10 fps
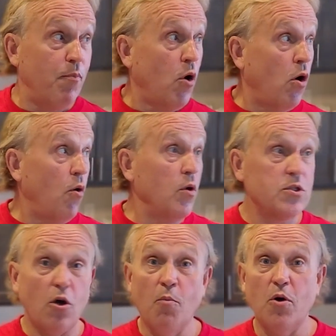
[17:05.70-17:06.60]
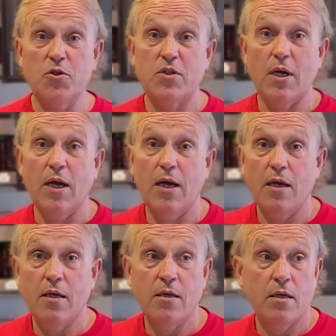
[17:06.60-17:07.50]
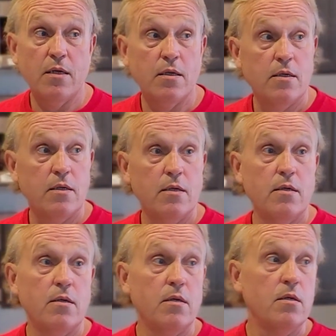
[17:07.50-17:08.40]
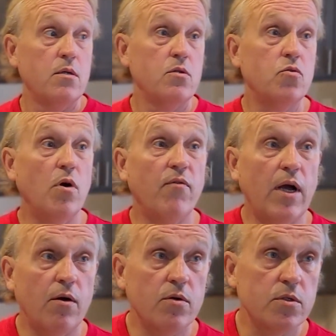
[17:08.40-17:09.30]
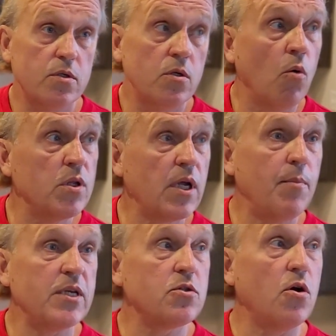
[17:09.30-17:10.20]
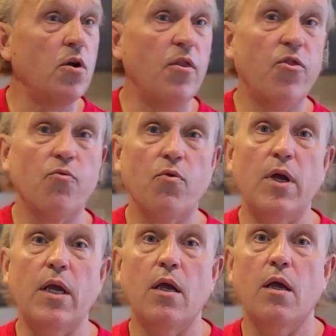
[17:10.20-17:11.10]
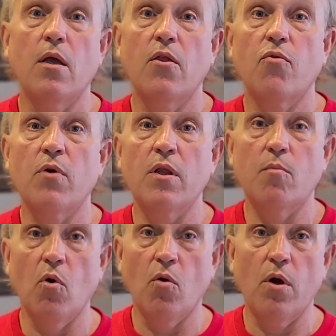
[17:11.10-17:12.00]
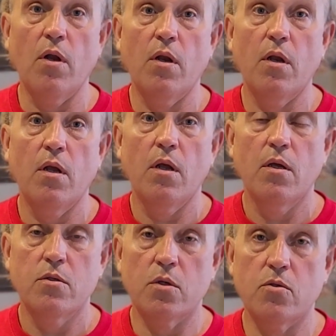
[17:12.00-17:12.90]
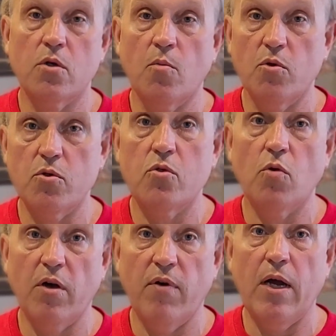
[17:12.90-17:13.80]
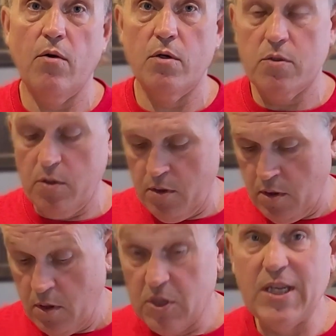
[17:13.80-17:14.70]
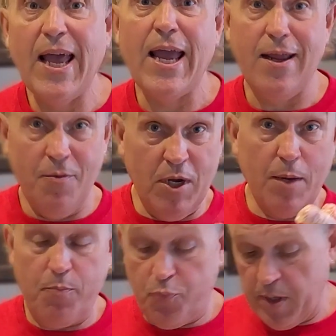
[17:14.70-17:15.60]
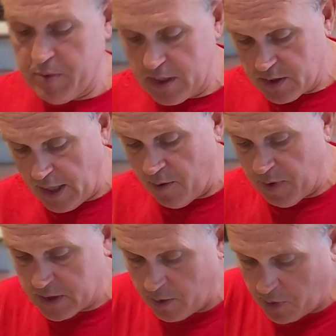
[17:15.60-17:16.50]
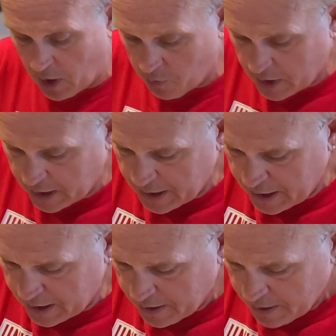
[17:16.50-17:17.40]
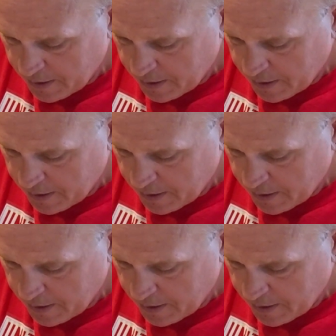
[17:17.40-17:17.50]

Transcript: it's almost 12 hours. No, what time? I started at 3 in the morning. So it's almost 12 hours. Today, and then we got prepped yesterday. Anyways, here we are, we're cutting it.